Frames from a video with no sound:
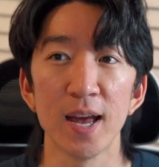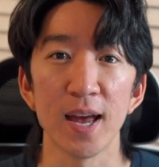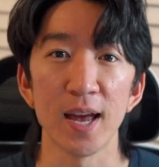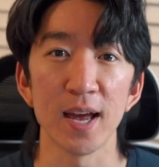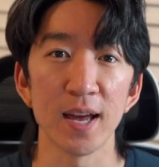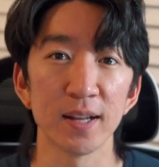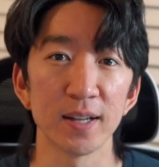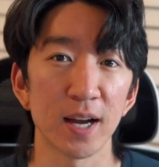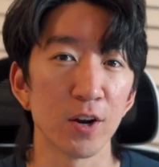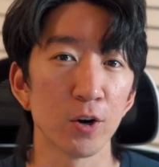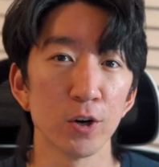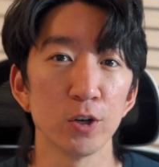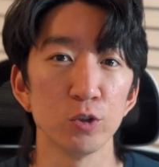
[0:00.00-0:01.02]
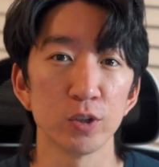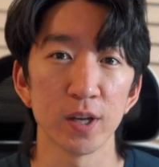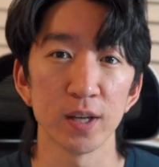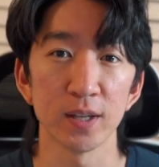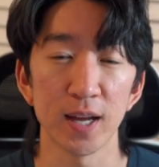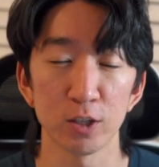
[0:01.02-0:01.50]
And I heard you
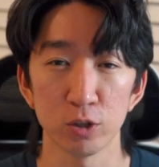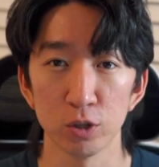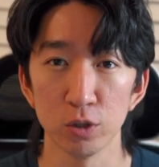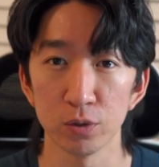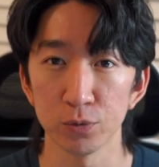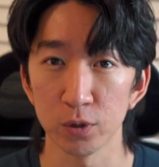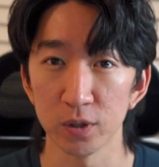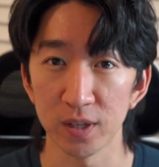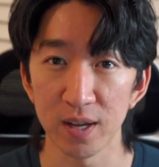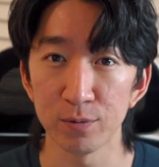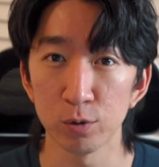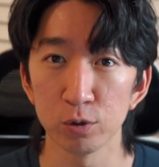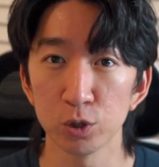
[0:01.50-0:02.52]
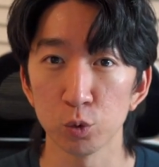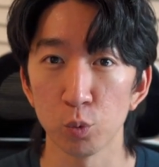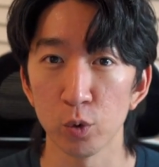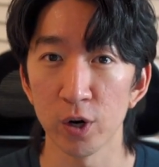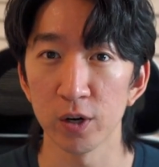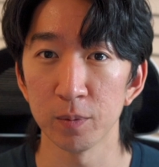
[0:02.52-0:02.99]
can actually look for levels
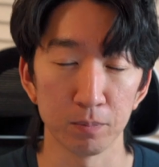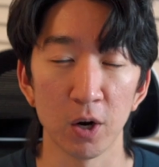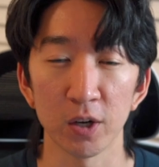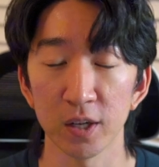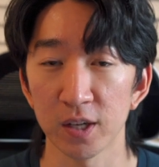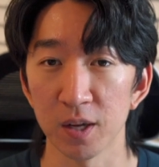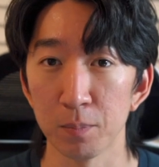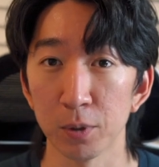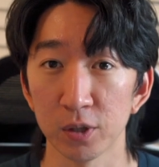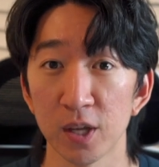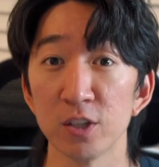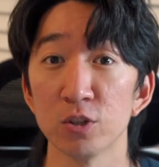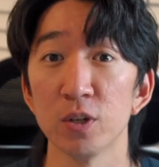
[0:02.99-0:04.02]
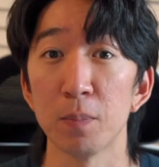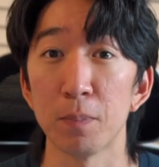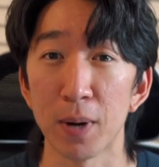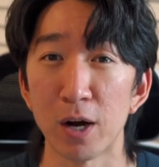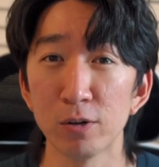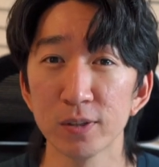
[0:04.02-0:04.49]
where market can potentially
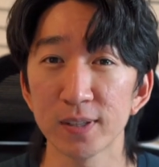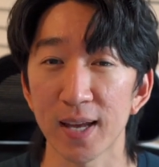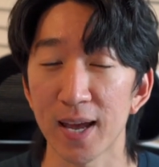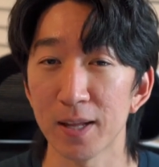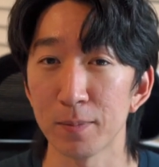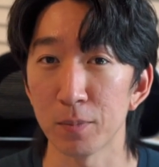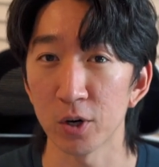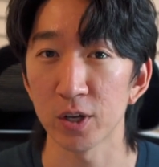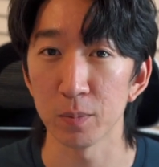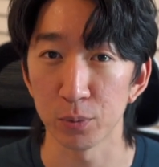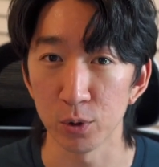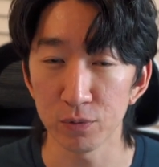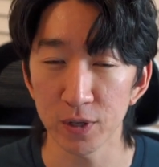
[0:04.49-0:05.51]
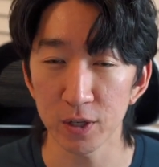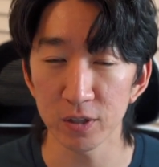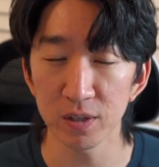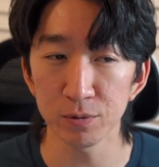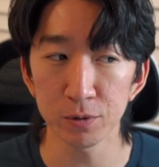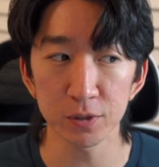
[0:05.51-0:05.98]
bounce at market profile
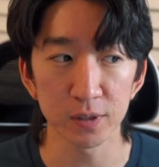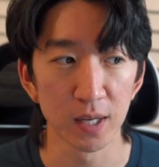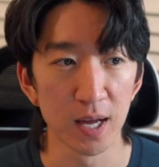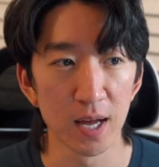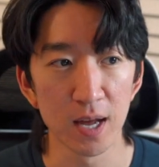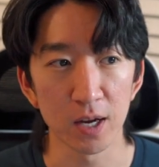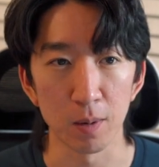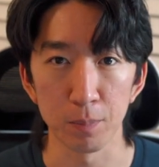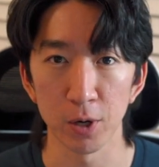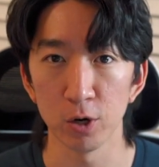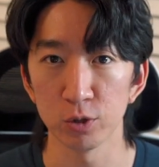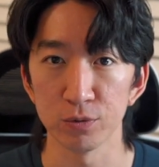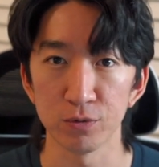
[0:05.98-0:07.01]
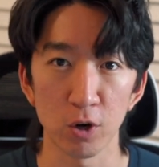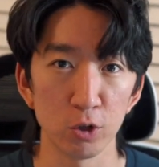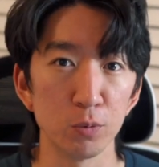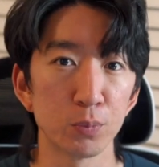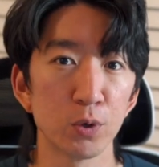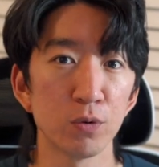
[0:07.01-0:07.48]
levels compared to
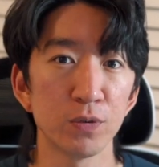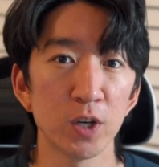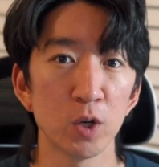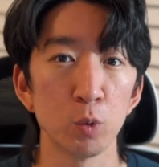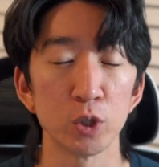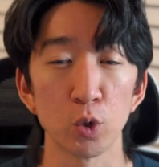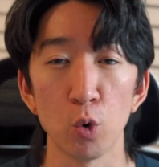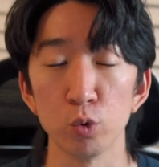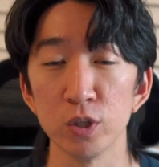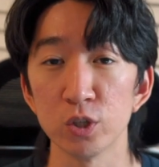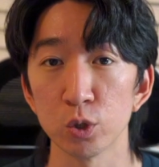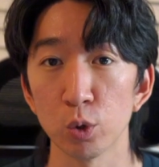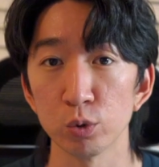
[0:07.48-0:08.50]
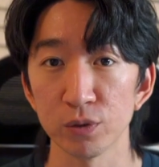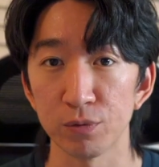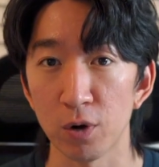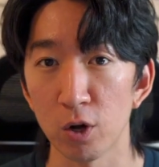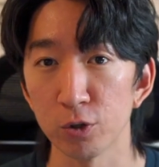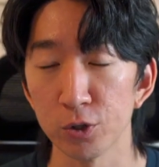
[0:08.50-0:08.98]
volume profile, which only shows the
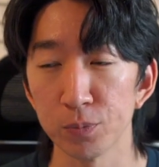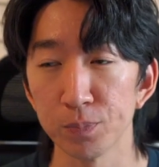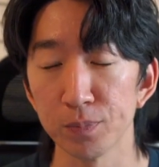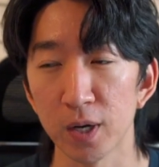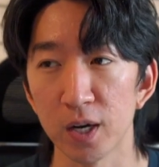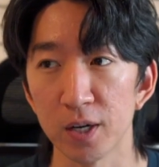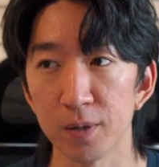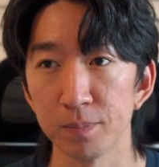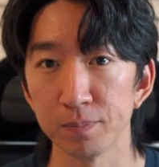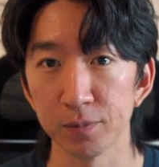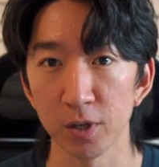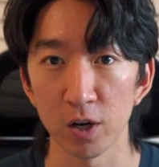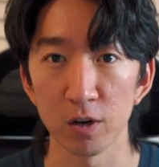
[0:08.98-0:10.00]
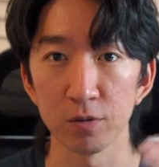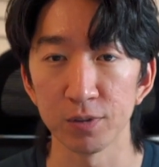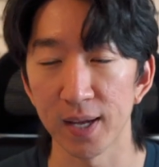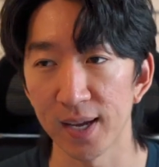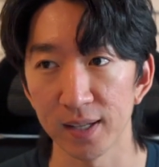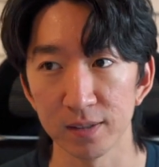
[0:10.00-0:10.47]
volume of
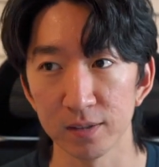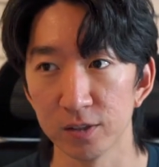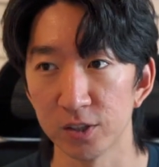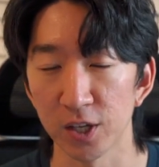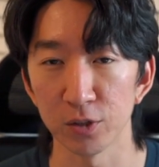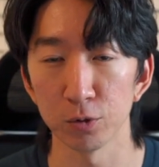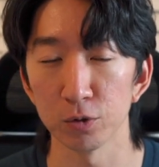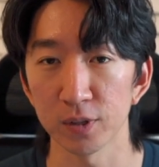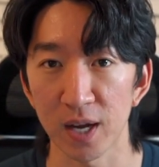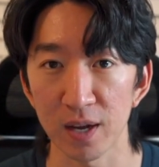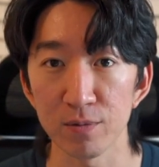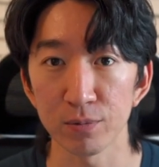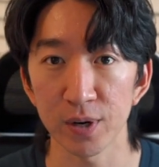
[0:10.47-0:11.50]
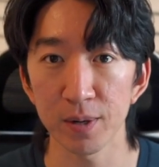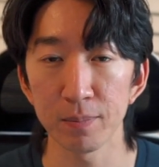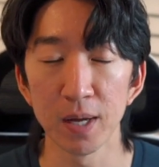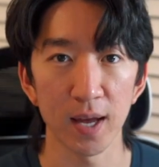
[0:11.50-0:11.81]
that general time frame.